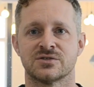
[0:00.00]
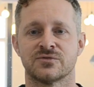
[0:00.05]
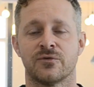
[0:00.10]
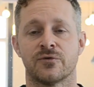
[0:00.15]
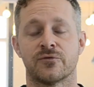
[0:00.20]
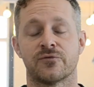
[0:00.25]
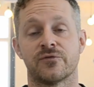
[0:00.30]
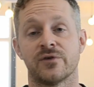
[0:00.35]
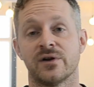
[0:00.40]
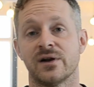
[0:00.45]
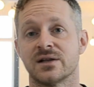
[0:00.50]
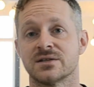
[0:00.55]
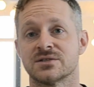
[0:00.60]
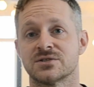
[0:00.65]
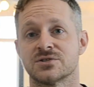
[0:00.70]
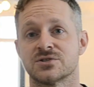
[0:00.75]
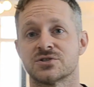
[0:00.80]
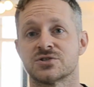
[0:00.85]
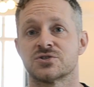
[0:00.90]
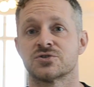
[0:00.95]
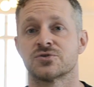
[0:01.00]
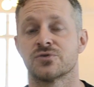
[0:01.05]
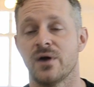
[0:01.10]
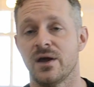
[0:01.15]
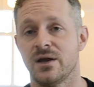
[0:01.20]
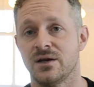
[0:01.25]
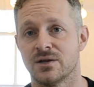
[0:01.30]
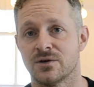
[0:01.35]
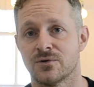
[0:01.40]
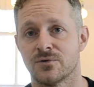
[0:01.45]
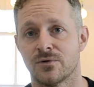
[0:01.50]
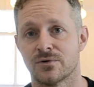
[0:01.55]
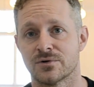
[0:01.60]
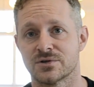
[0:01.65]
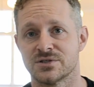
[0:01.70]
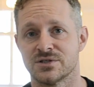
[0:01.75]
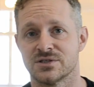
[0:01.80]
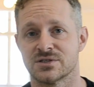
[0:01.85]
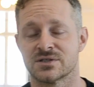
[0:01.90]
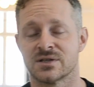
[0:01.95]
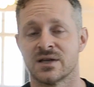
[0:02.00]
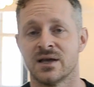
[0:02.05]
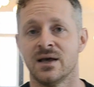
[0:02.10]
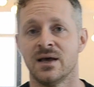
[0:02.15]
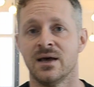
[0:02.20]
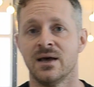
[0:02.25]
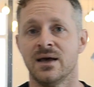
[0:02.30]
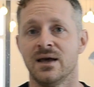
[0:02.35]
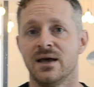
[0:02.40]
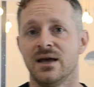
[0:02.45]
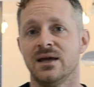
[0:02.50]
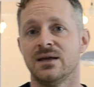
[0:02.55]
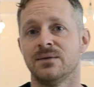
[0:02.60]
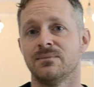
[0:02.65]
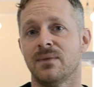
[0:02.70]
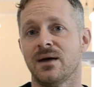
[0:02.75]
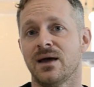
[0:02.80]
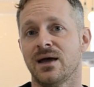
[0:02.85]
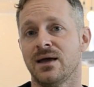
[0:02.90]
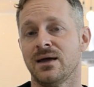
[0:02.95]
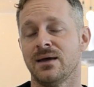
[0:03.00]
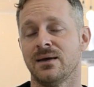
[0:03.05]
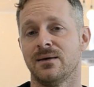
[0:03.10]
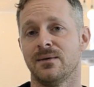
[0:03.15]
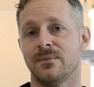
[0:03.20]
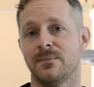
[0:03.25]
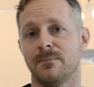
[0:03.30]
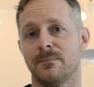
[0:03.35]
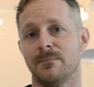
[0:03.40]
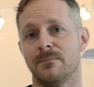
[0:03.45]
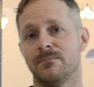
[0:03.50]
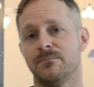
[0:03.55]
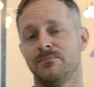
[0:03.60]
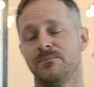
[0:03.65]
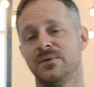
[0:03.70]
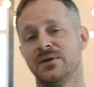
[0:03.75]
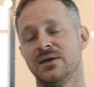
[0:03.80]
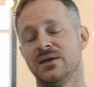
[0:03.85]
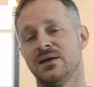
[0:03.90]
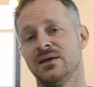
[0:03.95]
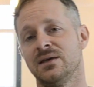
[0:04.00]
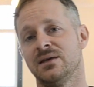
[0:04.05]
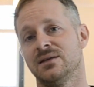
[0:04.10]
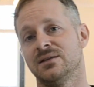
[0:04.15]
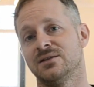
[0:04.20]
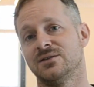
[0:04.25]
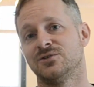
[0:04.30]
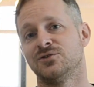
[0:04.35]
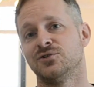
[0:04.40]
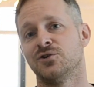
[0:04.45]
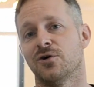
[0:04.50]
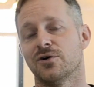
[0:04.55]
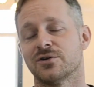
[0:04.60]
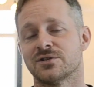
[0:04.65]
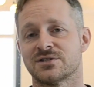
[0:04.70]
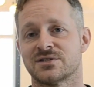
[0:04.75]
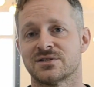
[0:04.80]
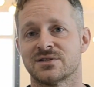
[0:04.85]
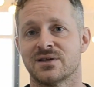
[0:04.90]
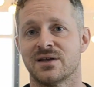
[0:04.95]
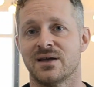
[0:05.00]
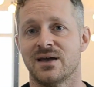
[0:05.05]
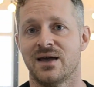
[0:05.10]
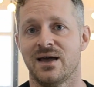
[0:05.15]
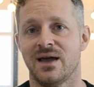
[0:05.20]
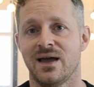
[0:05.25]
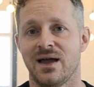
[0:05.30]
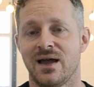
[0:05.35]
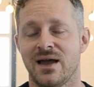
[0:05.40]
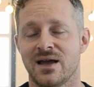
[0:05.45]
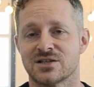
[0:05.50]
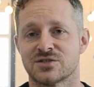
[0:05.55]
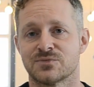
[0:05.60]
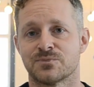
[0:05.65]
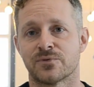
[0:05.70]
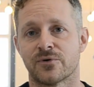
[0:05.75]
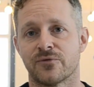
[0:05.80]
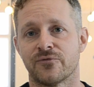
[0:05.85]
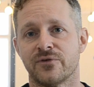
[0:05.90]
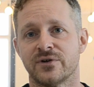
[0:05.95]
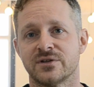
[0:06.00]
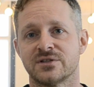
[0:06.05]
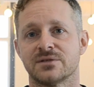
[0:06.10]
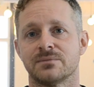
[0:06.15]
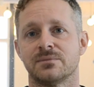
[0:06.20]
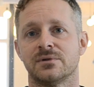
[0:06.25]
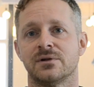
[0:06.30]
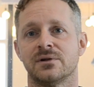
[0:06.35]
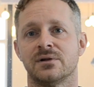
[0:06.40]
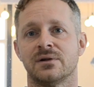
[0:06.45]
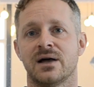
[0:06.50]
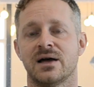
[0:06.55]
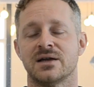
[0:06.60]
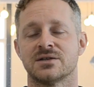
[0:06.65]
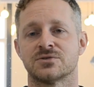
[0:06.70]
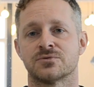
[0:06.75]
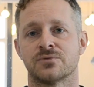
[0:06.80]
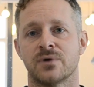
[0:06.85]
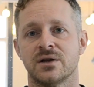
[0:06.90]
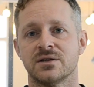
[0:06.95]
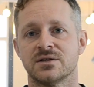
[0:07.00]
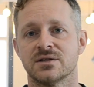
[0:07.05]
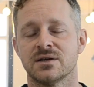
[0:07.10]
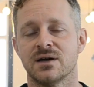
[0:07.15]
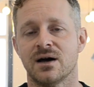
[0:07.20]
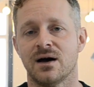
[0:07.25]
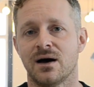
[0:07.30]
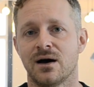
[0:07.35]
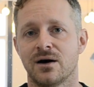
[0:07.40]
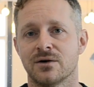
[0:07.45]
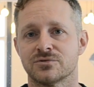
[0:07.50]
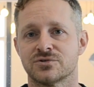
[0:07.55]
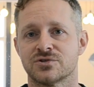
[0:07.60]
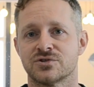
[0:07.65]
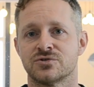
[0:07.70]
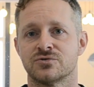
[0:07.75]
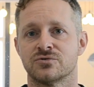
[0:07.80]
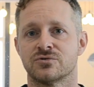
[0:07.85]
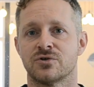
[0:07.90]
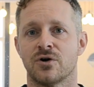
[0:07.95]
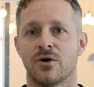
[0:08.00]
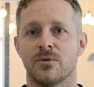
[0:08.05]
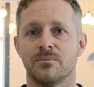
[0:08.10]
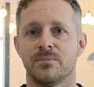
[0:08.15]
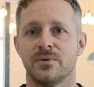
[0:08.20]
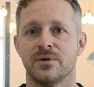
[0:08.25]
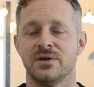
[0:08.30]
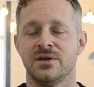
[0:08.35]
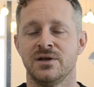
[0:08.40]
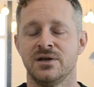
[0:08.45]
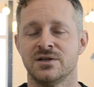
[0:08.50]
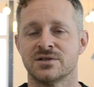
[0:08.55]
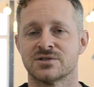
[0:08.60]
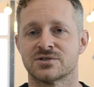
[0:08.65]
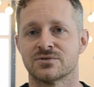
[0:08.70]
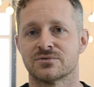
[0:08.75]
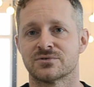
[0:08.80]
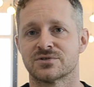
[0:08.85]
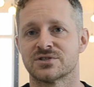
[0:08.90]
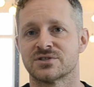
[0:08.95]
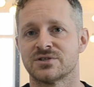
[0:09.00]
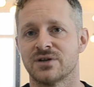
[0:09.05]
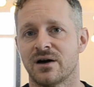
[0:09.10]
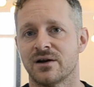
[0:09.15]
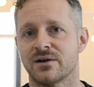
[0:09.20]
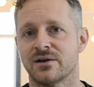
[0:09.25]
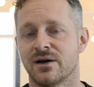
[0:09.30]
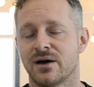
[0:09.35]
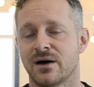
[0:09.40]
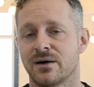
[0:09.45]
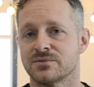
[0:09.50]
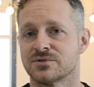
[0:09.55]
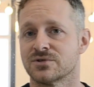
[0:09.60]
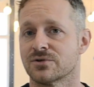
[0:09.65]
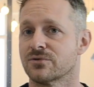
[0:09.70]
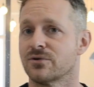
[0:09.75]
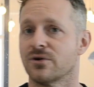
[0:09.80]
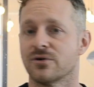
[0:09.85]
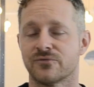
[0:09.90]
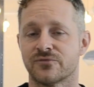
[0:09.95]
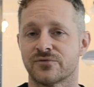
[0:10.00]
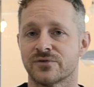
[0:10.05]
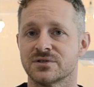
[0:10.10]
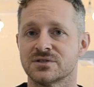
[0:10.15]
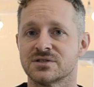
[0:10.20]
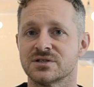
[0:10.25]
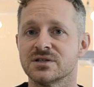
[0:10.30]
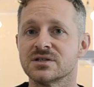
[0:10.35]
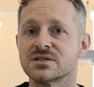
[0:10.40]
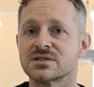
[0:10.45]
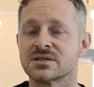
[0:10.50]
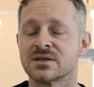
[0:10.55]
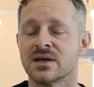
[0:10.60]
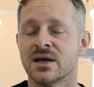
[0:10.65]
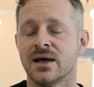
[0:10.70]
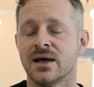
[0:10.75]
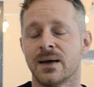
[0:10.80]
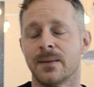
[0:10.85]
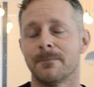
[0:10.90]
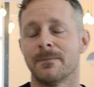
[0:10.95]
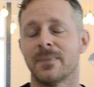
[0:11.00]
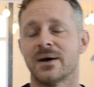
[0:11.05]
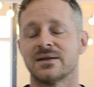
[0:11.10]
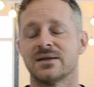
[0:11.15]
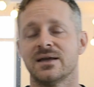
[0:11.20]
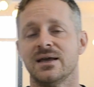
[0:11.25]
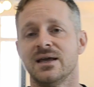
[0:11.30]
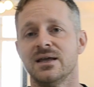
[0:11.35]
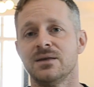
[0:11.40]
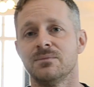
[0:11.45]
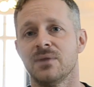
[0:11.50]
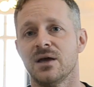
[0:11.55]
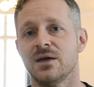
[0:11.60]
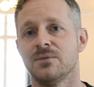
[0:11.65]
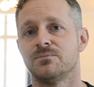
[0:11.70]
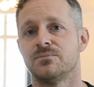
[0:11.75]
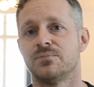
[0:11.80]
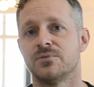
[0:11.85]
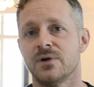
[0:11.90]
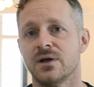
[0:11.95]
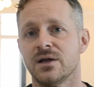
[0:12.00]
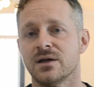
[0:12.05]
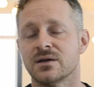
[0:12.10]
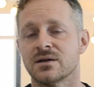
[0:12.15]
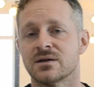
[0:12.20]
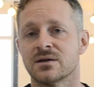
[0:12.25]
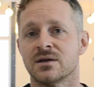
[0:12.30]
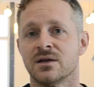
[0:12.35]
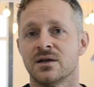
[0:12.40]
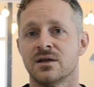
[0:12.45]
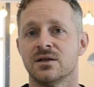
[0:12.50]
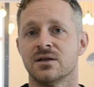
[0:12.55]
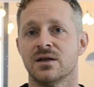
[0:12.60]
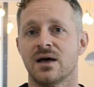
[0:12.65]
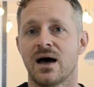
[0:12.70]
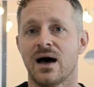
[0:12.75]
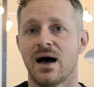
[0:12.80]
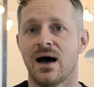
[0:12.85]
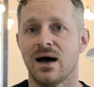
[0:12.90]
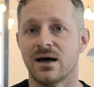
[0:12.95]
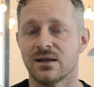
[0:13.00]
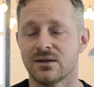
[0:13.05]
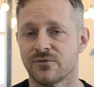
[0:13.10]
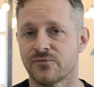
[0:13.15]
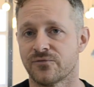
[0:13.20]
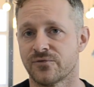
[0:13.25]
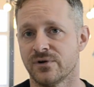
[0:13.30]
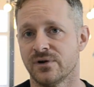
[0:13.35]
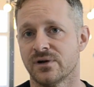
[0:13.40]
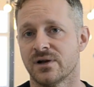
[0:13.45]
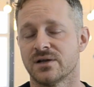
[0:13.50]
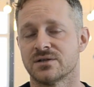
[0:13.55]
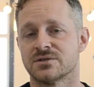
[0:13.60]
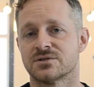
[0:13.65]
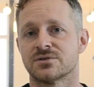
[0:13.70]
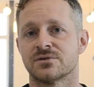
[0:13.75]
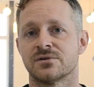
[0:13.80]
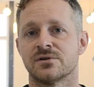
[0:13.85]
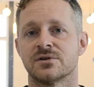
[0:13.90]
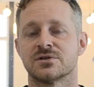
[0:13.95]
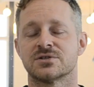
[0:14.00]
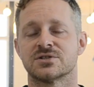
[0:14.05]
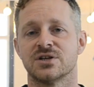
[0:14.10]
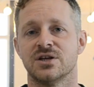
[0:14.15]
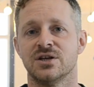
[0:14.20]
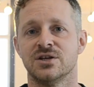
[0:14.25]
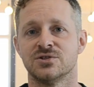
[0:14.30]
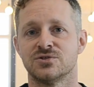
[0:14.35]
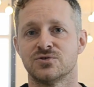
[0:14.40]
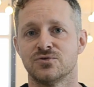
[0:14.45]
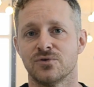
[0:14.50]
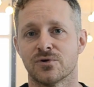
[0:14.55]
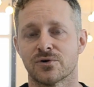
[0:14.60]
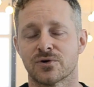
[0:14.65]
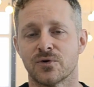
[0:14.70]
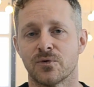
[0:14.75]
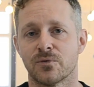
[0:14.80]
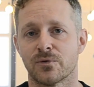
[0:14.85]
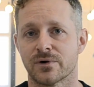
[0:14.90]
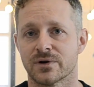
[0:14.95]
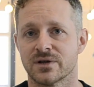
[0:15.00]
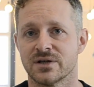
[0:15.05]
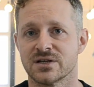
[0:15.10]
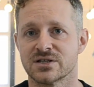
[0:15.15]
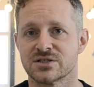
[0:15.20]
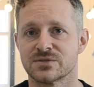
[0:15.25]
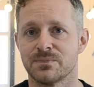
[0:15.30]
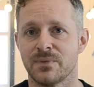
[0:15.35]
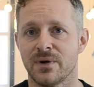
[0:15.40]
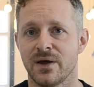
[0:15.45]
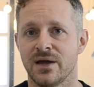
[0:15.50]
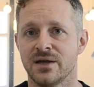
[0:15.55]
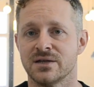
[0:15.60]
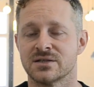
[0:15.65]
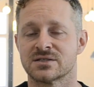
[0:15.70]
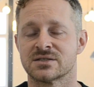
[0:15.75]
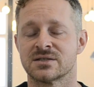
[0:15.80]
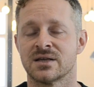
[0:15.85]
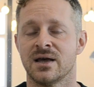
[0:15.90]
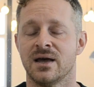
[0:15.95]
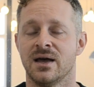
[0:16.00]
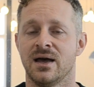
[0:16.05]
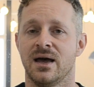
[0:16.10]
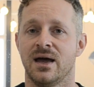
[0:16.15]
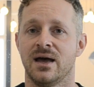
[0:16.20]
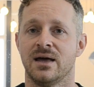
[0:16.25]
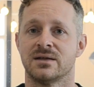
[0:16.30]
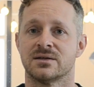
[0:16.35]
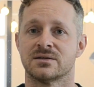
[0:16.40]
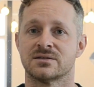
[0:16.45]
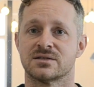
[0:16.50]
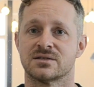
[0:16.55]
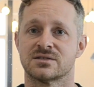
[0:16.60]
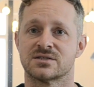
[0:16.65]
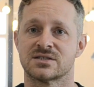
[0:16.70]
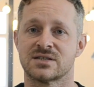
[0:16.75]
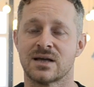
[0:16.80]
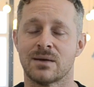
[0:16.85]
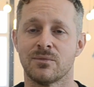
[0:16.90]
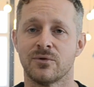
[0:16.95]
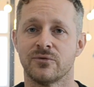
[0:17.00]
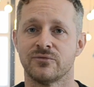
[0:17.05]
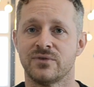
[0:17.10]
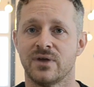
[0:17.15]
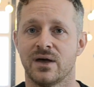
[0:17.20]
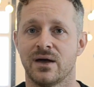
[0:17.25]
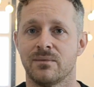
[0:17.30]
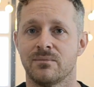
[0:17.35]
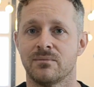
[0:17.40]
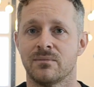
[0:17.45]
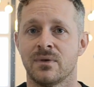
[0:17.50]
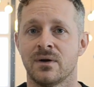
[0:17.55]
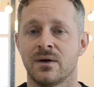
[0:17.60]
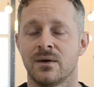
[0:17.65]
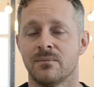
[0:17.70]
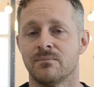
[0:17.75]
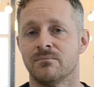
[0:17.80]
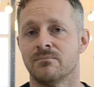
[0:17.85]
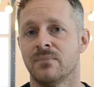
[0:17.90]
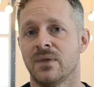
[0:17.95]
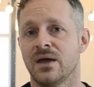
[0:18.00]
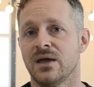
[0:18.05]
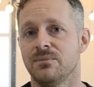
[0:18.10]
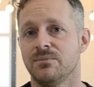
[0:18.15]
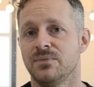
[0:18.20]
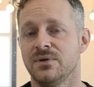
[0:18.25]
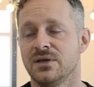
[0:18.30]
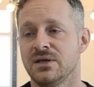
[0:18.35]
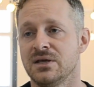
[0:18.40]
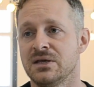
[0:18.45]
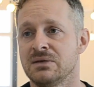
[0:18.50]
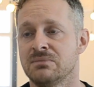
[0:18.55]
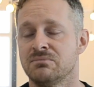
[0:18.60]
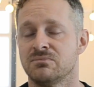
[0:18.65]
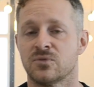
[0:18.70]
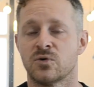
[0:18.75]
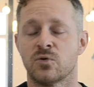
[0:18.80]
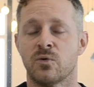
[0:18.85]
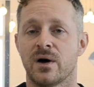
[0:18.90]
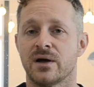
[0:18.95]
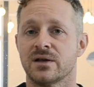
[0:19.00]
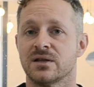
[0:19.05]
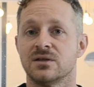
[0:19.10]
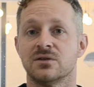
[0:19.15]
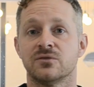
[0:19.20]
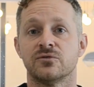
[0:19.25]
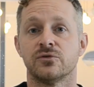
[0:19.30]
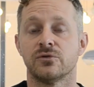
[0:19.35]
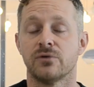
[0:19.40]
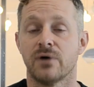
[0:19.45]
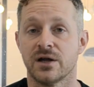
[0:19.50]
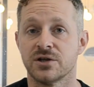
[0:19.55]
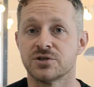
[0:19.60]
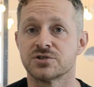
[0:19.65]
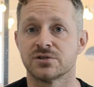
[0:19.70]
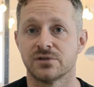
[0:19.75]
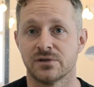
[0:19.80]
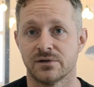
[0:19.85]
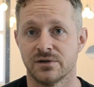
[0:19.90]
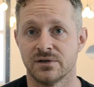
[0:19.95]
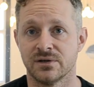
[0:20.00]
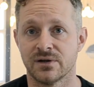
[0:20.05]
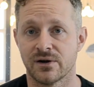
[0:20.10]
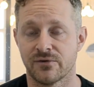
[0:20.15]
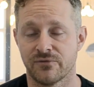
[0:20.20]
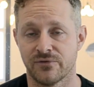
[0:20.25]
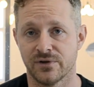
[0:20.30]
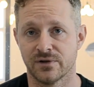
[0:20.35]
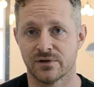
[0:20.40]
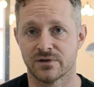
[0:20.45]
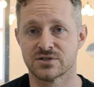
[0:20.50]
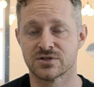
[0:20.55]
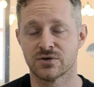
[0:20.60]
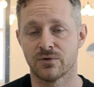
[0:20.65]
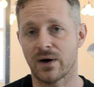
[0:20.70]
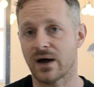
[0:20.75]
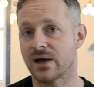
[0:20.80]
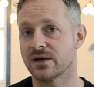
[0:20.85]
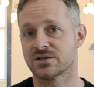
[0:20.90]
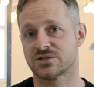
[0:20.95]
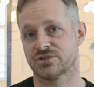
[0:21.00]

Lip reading: for freelancers training courses. It may be not as profitable as renting out to companies or startups or conferences, but it may bring other freelancers into your co-working space, and some of them may be quite influential in their field. So other